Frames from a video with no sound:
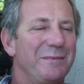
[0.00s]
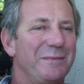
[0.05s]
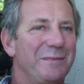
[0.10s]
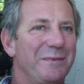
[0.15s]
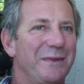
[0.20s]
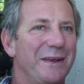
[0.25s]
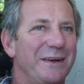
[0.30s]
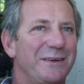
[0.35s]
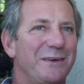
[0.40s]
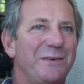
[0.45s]

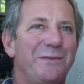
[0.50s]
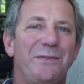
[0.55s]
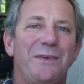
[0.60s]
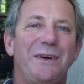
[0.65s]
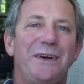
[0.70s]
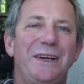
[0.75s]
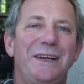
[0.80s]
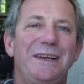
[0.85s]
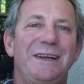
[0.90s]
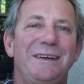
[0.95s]
there's a
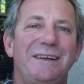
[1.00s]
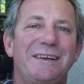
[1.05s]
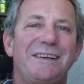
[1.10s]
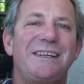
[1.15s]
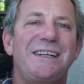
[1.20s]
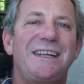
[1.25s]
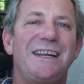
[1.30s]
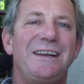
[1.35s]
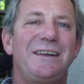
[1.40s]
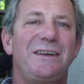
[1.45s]
very
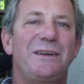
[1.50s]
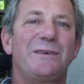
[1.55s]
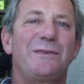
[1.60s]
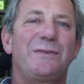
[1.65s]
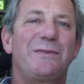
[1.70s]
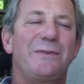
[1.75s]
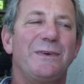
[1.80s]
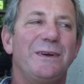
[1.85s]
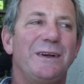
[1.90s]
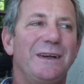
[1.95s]

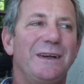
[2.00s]
distinctive